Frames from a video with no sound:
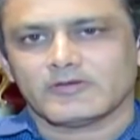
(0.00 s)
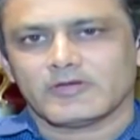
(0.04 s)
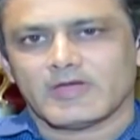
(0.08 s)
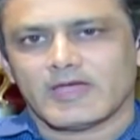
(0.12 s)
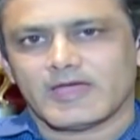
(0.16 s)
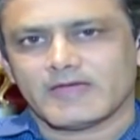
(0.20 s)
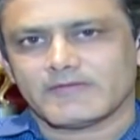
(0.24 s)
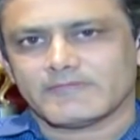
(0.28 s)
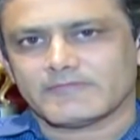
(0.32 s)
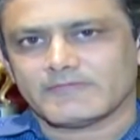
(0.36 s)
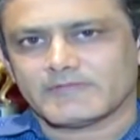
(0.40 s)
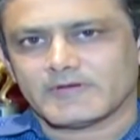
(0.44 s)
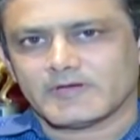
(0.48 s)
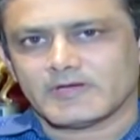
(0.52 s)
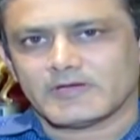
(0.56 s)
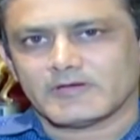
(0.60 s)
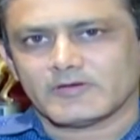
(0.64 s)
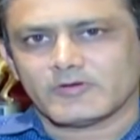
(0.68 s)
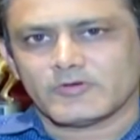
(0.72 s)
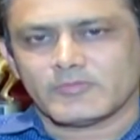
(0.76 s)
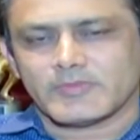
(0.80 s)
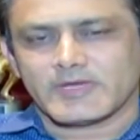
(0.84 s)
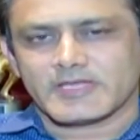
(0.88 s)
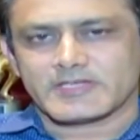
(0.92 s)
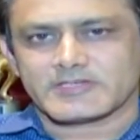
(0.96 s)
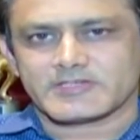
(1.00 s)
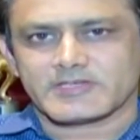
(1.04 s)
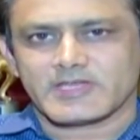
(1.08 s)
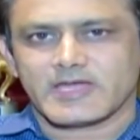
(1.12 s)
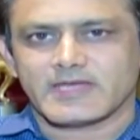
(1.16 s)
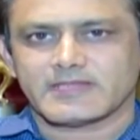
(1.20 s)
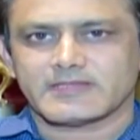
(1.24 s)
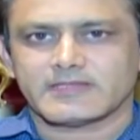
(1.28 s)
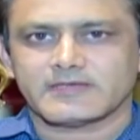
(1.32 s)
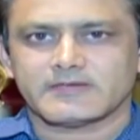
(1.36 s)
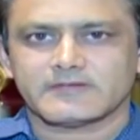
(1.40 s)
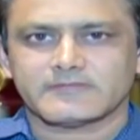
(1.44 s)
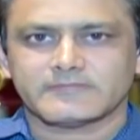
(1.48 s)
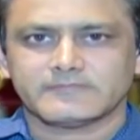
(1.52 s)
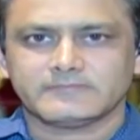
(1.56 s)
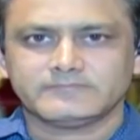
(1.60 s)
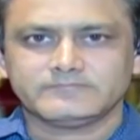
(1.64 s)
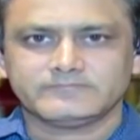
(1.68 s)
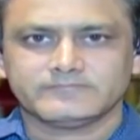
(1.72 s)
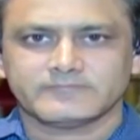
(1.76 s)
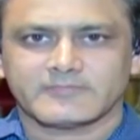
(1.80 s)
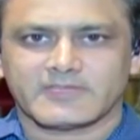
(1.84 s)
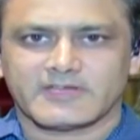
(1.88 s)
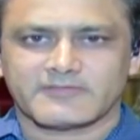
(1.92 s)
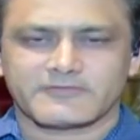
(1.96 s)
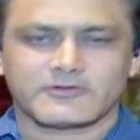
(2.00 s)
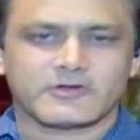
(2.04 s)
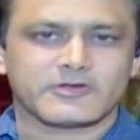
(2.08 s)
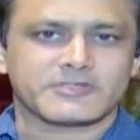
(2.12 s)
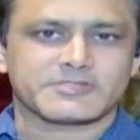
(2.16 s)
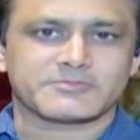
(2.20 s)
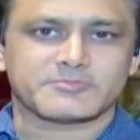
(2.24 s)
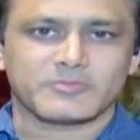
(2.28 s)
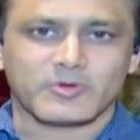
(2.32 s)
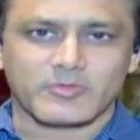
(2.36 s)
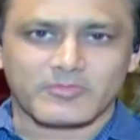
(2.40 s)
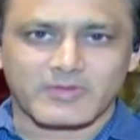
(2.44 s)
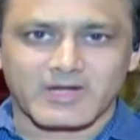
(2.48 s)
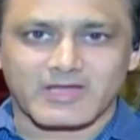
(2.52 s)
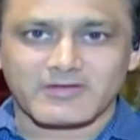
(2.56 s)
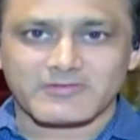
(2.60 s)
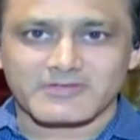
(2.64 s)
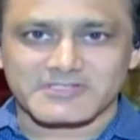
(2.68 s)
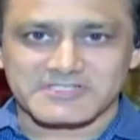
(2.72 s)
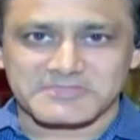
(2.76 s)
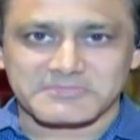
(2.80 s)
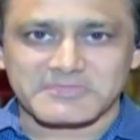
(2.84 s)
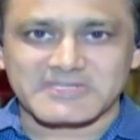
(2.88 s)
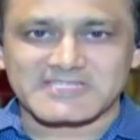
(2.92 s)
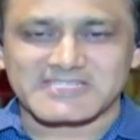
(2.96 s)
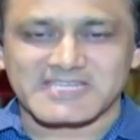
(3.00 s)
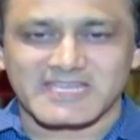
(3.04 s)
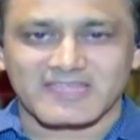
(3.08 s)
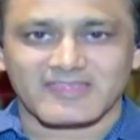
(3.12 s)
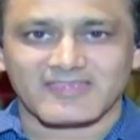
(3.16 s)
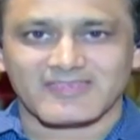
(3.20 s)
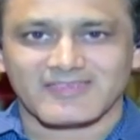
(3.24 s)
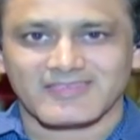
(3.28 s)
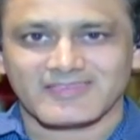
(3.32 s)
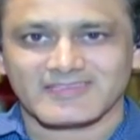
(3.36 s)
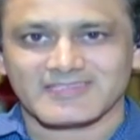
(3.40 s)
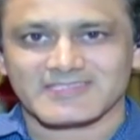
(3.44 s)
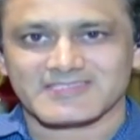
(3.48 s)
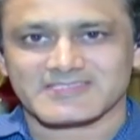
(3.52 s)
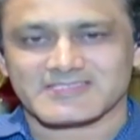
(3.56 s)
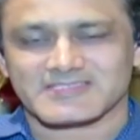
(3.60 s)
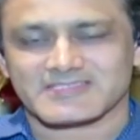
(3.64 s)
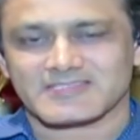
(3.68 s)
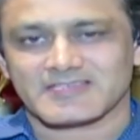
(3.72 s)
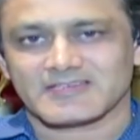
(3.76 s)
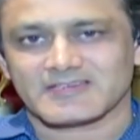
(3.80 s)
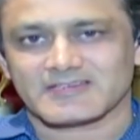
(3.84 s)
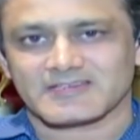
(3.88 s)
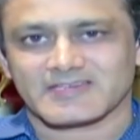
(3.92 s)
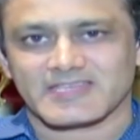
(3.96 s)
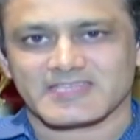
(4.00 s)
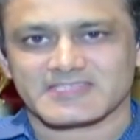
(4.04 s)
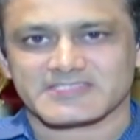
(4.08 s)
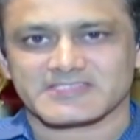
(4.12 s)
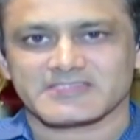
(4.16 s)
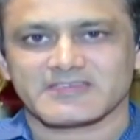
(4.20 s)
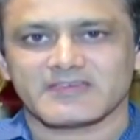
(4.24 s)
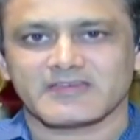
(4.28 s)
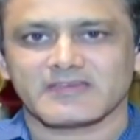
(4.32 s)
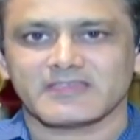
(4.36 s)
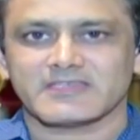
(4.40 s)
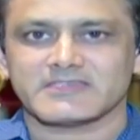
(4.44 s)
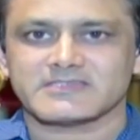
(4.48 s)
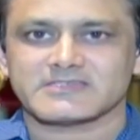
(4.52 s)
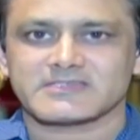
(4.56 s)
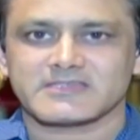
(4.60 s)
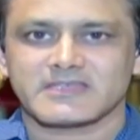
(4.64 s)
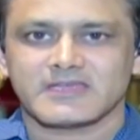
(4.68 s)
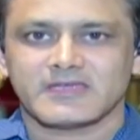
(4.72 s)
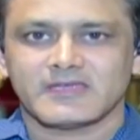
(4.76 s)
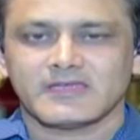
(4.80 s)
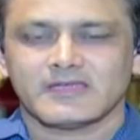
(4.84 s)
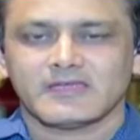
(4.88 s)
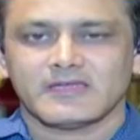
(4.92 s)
you have uh, Umesh Yadav. Of course, Bumrah was missing in this uh, test series.